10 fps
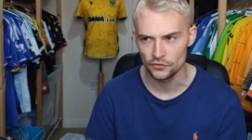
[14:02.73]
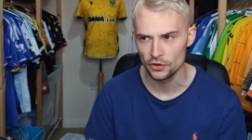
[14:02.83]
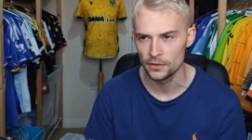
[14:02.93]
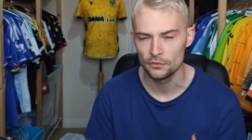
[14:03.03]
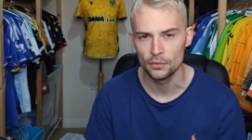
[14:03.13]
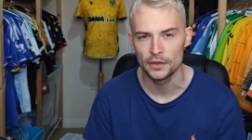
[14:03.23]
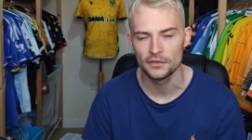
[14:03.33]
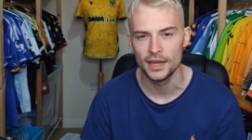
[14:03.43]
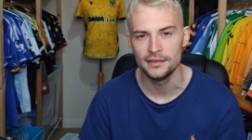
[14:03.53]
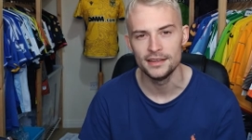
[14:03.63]
shirt, the
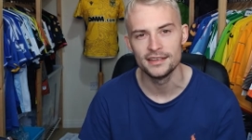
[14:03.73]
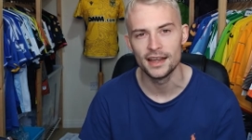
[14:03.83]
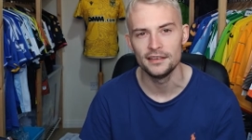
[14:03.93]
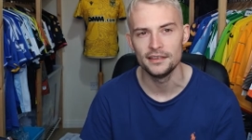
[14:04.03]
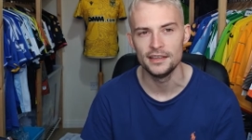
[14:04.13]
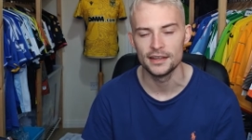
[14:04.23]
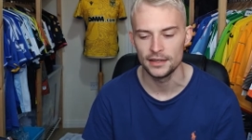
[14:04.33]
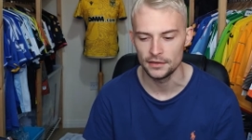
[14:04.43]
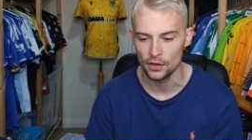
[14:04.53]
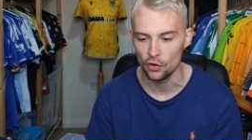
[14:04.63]
2018-19, I
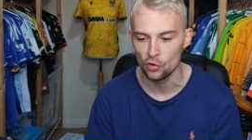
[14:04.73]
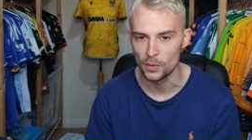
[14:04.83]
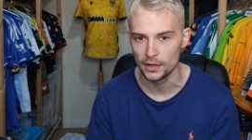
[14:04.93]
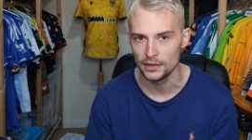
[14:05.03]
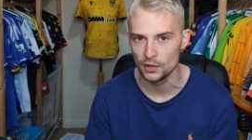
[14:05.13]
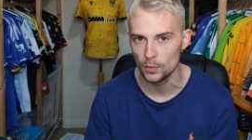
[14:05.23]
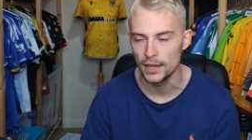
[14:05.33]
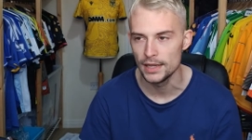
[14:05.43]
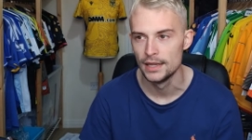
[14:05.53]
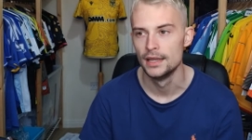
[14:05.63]
need the home and the
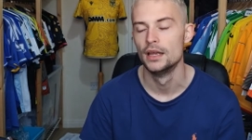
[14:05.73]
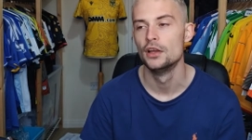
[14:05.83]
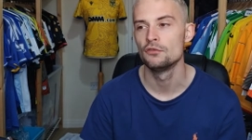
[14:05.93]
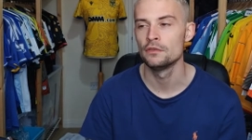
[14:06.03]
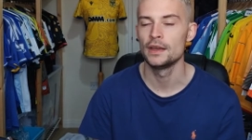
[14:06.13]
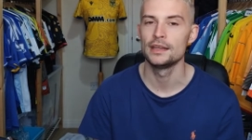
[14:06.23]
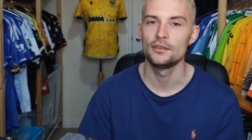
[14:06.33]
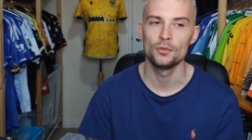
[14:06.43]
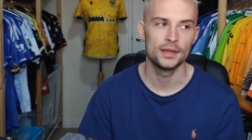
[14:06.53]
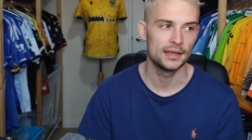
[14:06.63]
away. So if I
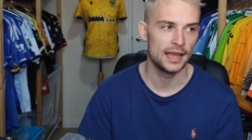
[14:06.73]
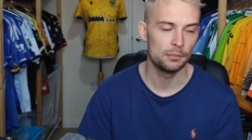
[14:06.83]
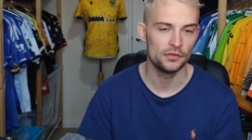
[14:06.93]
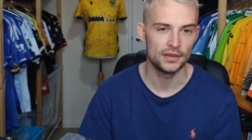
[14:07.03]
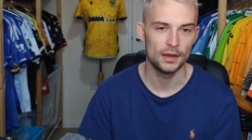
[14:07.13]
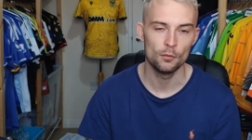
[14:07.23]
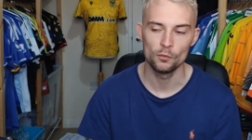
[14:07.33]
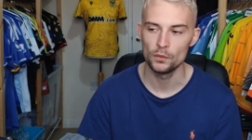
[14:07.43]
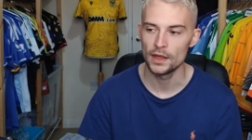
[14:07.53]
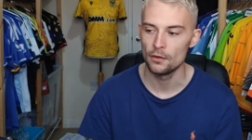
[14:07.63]
don't able to get
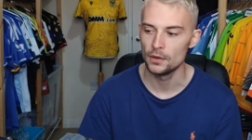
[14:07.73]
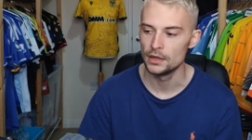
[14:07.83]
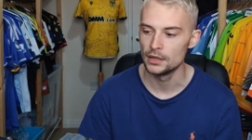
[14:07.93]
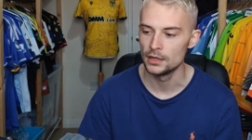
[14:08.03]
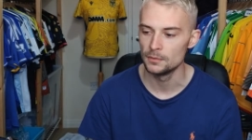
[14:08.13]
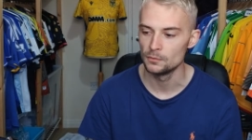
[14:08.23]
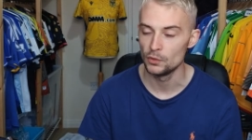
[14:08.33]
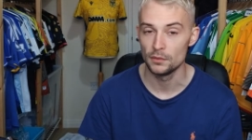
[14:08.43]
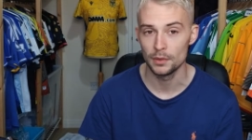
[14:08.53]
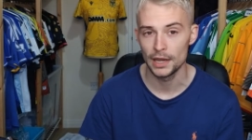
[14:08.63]
one without
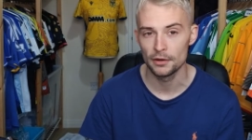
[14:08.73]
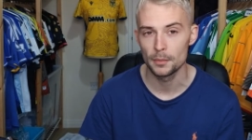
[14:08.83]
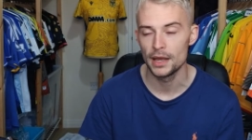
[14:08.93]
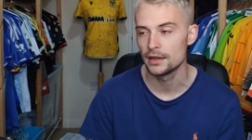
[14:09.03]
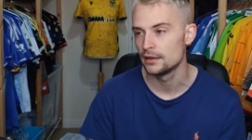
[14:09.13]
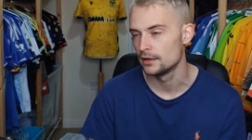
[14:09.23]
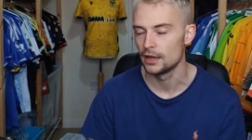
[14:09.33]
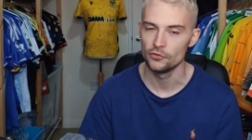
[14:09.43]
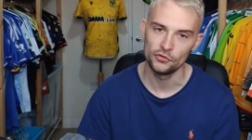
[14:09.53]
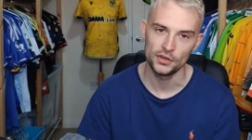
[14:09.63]
with the player on the back,
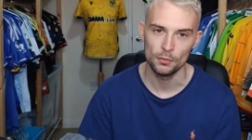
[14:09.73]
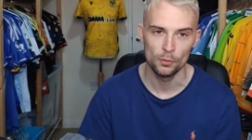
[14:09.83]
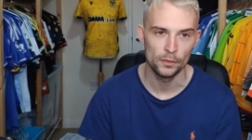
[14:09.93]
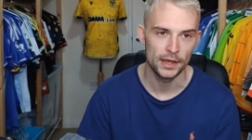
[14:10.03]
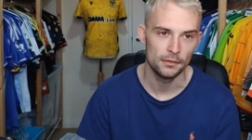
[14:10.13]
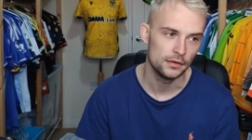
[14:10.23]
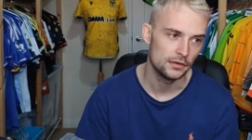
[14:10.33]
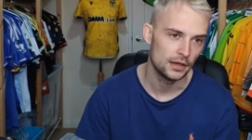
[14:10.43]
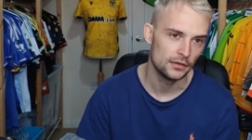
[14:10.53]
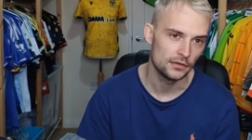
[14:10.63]
I'll just get one without and
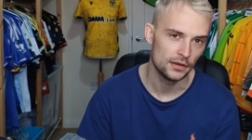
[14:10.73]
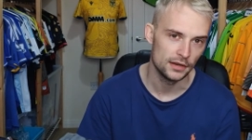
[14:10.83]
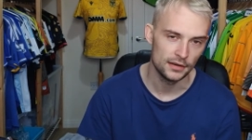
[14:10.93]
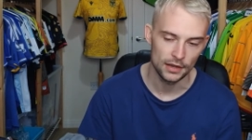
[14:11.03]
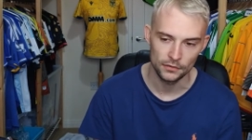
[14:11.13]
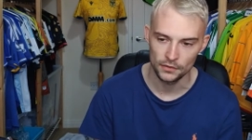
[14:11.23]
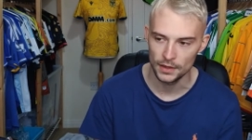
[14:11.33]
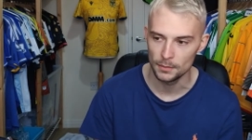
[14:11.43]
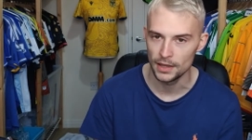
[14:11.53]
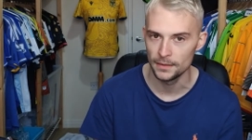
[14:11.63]
send it down to
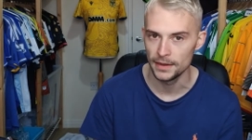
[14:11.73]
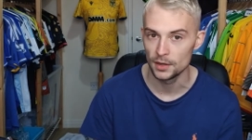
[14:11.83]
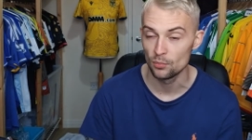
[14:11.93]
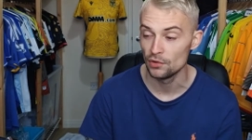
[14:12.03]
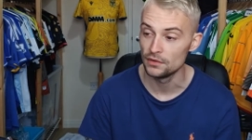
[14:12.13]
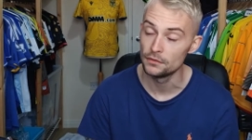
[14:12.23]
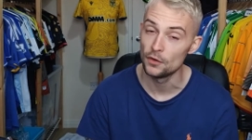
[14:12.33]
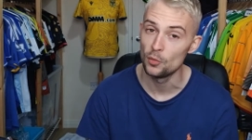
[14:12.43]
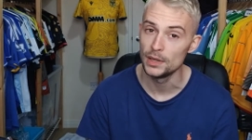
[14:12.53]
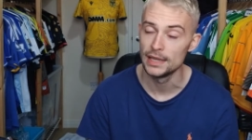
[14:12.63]
them and they can print it
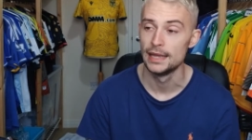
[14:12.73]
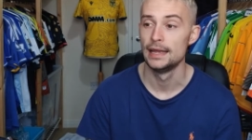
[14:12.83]
for me